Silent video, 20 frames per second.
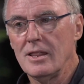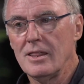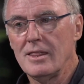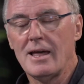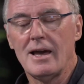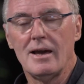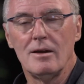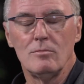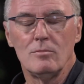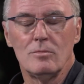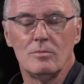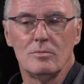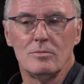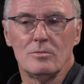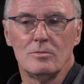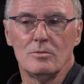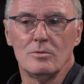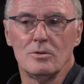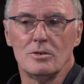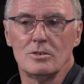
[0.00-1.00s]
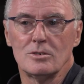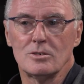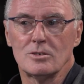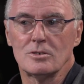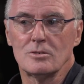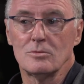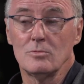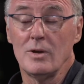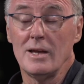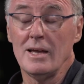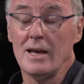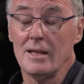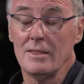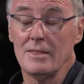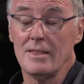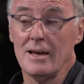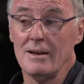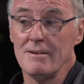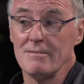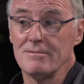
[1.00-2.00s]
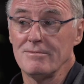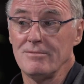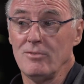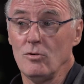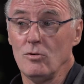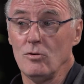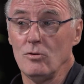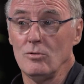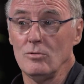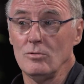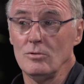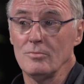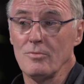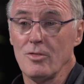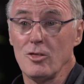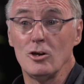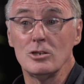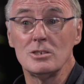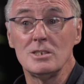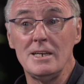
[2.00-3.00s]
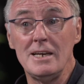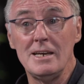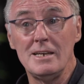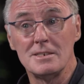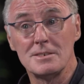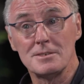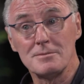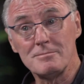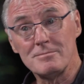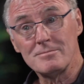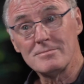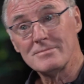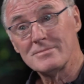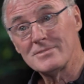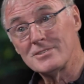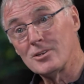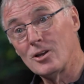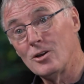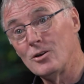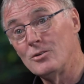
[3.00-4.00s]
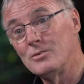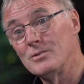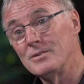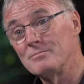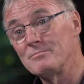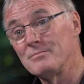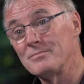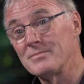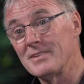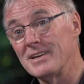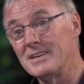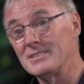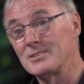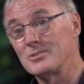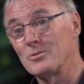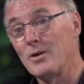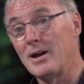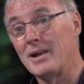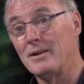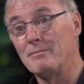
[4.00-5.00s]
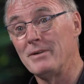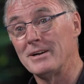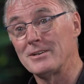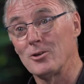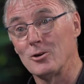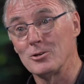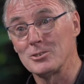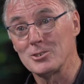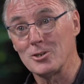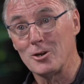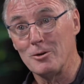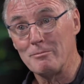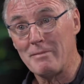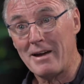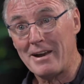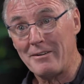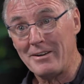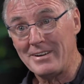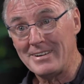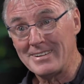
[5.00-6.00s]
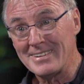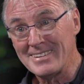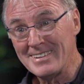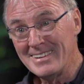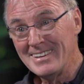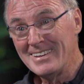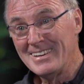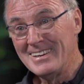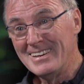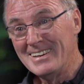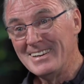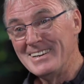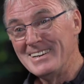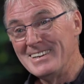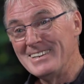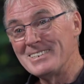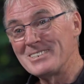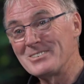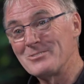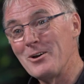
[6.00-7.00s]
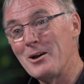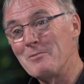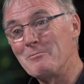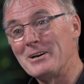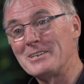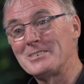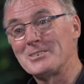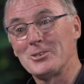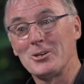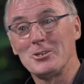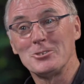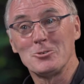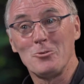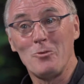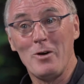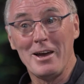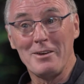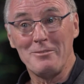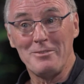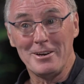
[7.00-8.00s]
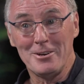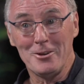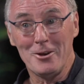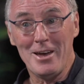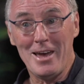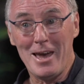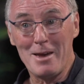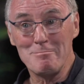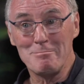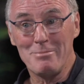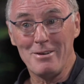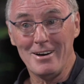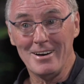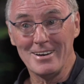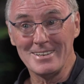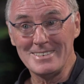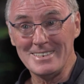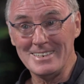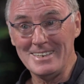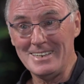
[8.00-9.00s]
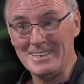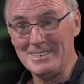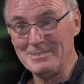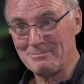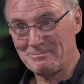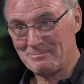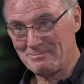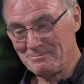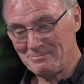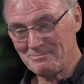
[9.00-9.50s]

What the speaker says: we had that for 30 years. So it's where my daughter got married. It's where my son's wife had her hen party.